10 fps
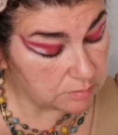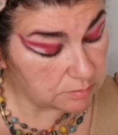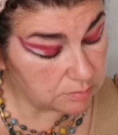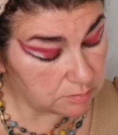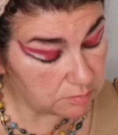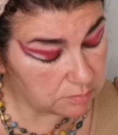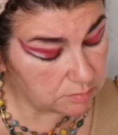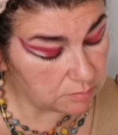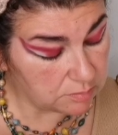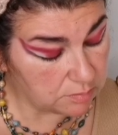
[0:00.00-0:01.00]
it's
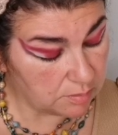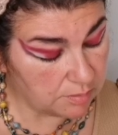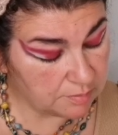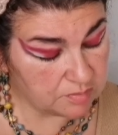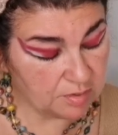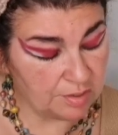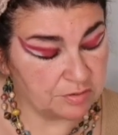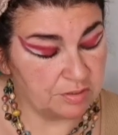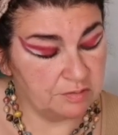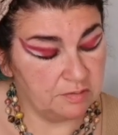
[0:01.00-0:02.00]
a
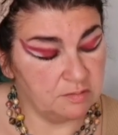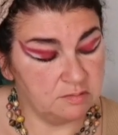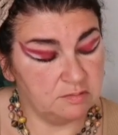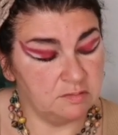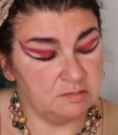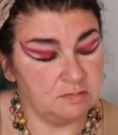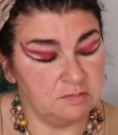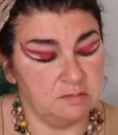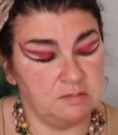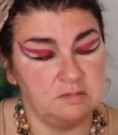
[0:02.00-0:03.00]
sarge, I think.
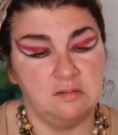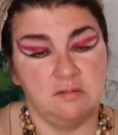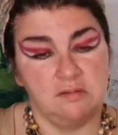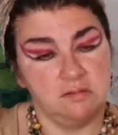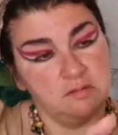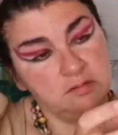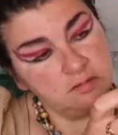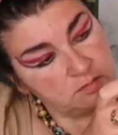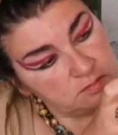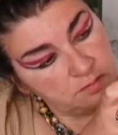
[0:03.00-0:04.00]
This
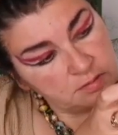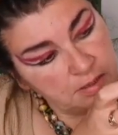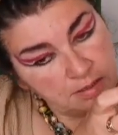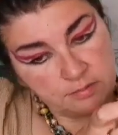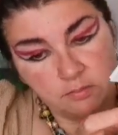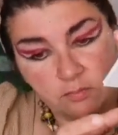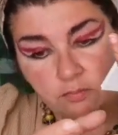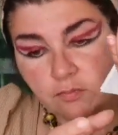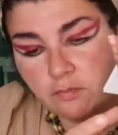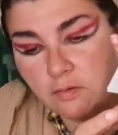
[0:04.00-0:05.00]
is some kind
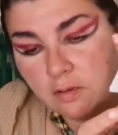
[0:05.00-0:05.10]
of